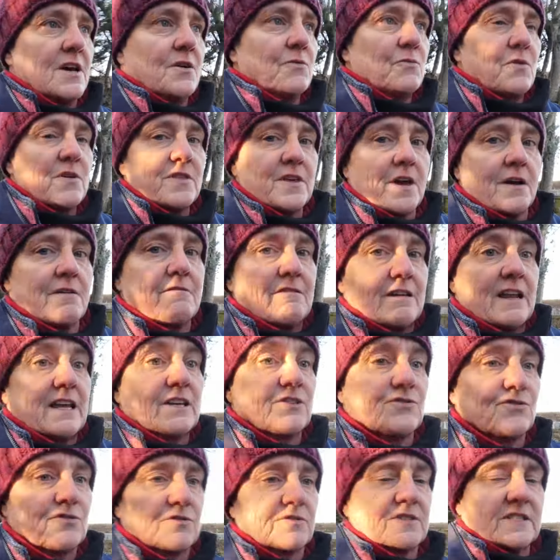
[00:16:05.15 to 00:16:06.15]
with our
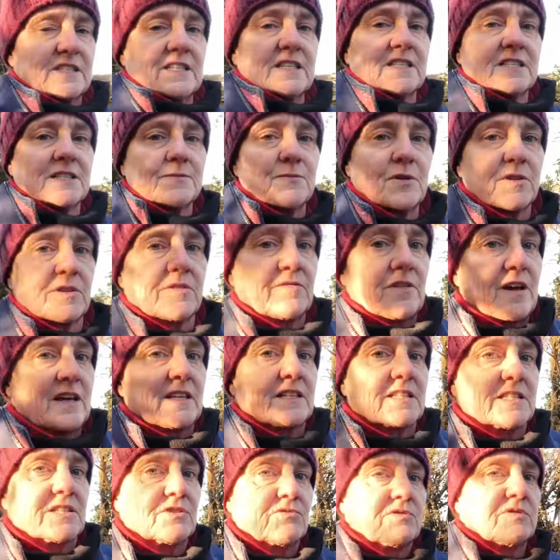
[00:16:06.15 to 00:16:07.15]
electrical system on the van,
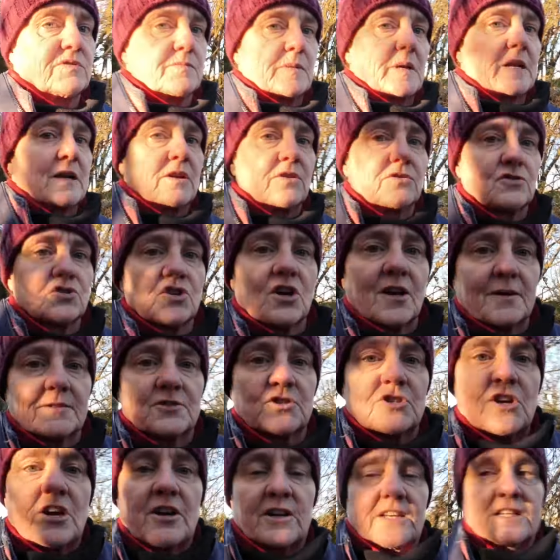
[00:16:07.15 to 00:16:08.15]
so we spent a lot of time
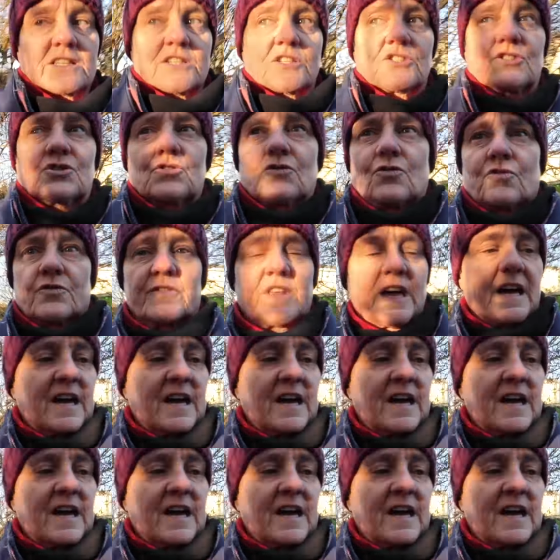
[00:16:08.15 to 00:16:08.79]
trying to sort that